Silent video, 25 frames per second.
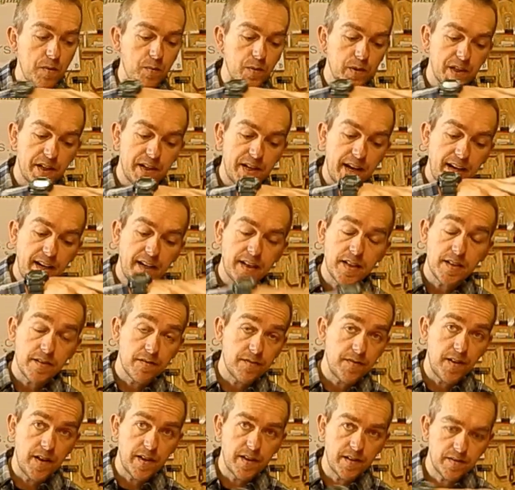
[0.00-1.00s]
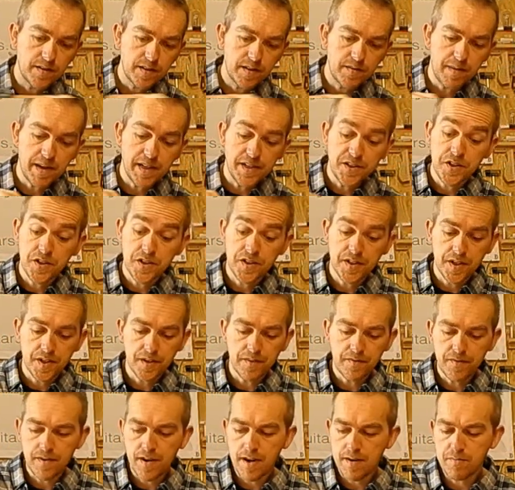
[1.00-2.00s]
Well, the neck is at final dimensions
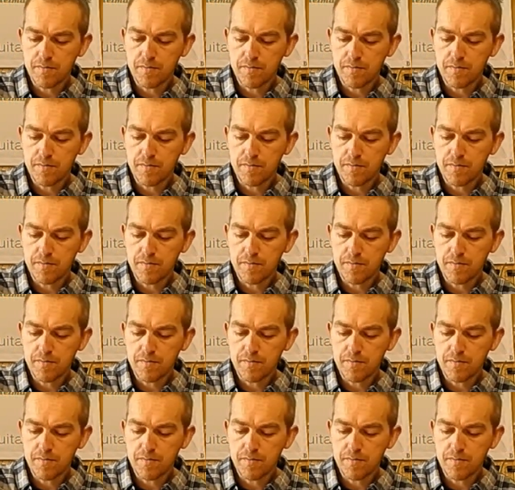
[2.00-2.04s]
and the